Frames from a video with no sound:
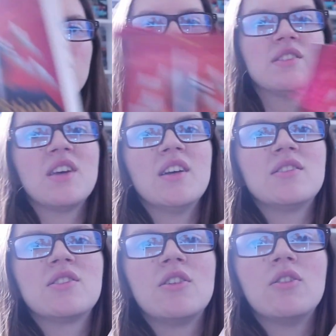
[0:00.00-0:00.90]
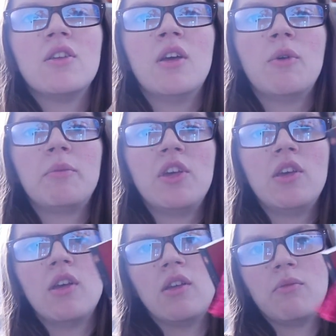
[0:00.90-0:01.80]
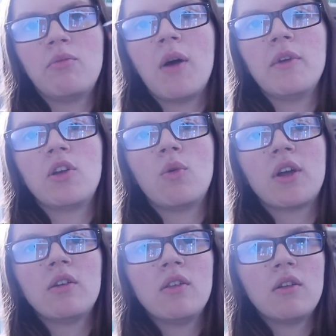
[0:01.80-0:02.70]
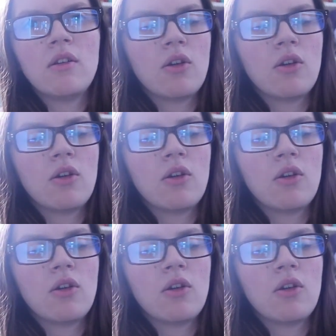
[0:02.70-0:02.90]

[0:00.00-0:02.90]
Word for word: this size, so it would be probably quicker